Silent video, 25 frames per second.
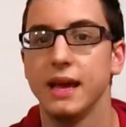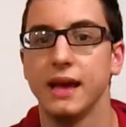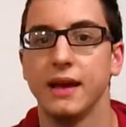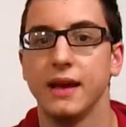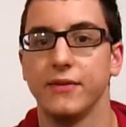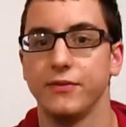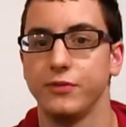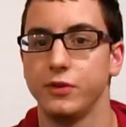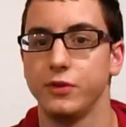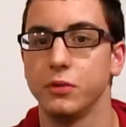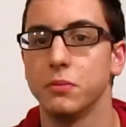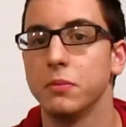
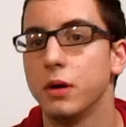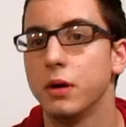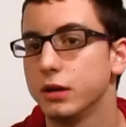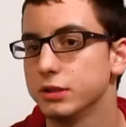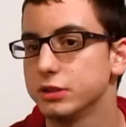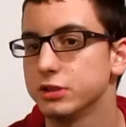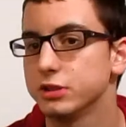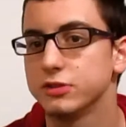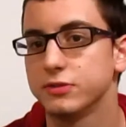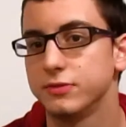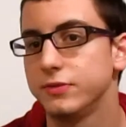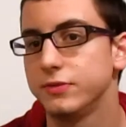if your
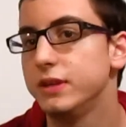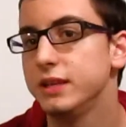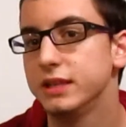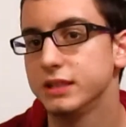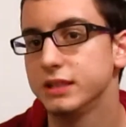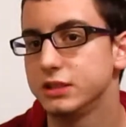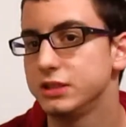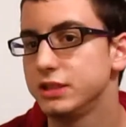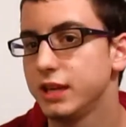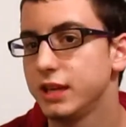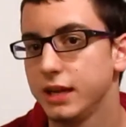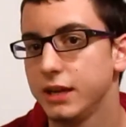monster is
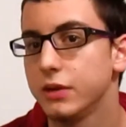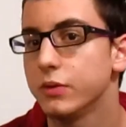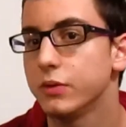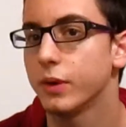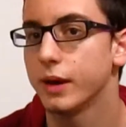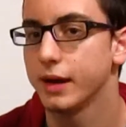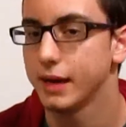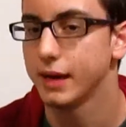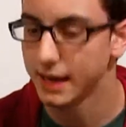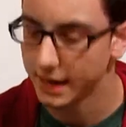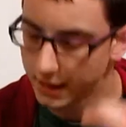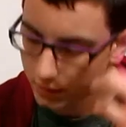Fiendish Chained
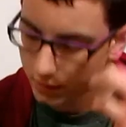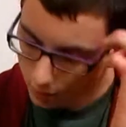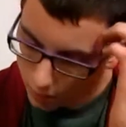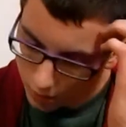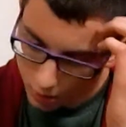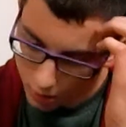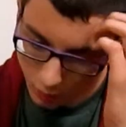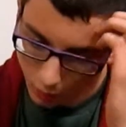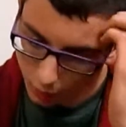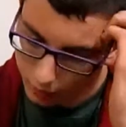right now,